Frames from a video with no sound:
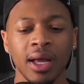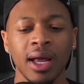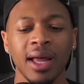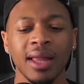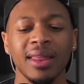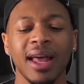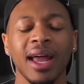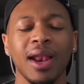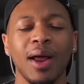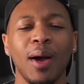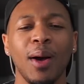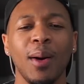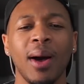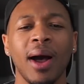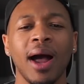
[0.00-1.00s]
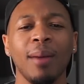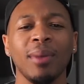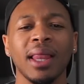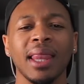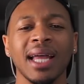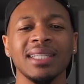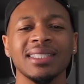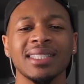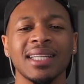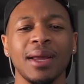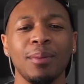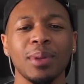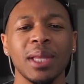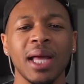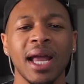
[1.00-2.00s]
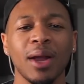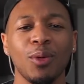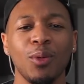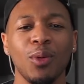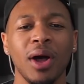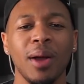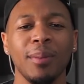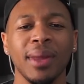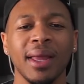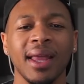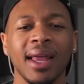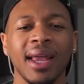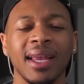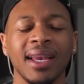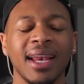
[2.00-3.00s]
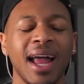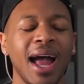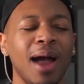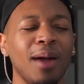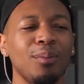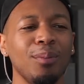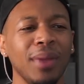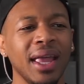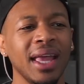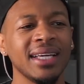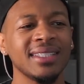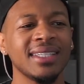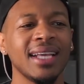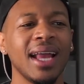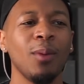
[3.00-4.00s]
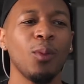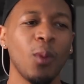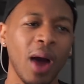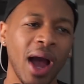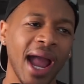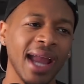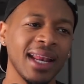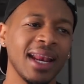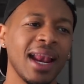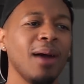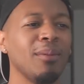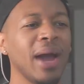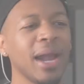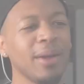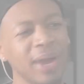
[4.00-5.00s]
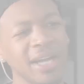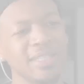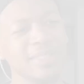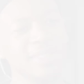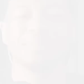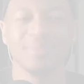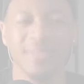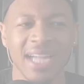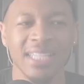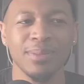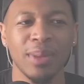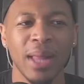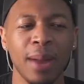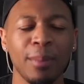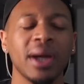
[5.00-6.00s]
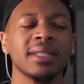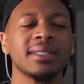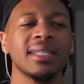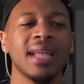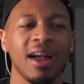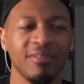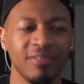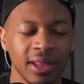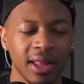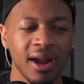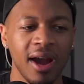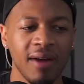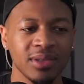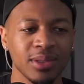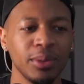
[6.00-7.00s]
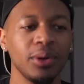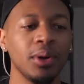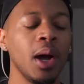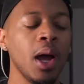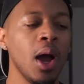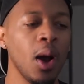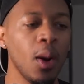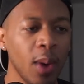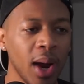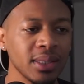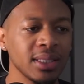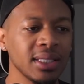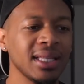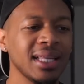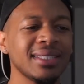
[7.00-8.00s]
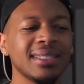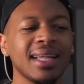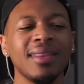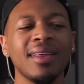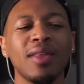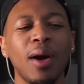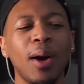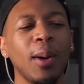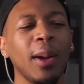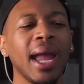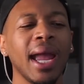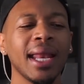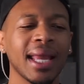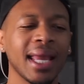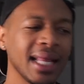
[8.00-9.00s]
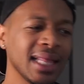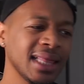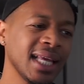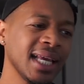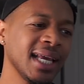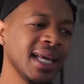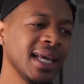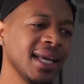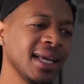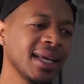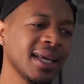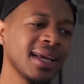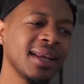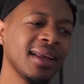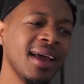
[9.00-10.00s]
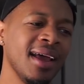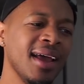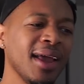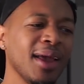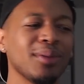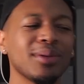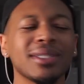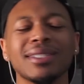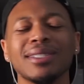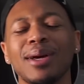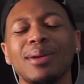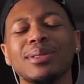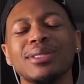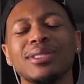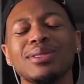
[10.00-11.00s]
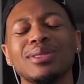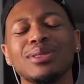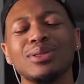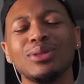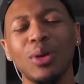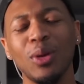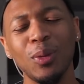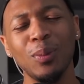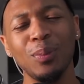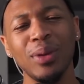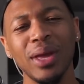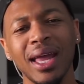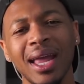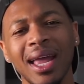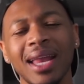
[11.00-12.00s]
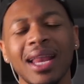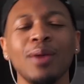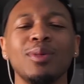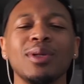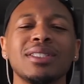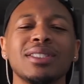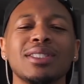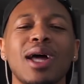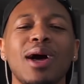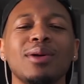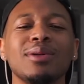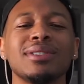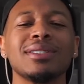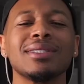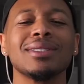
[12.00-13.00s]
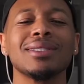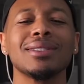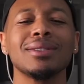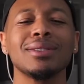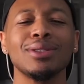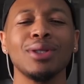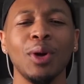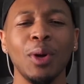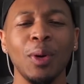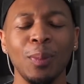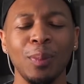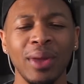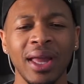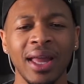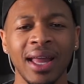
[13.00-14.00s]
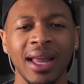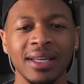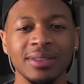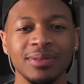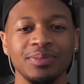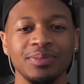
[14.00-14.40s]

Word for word: that whole I'm a light skinned black woman and I'm mixed and I'm white and I'm biracial. As a black person, I feel uncomfortable watching this. And then the whole etiquette thing, and it was just so stupid. It was so stupid.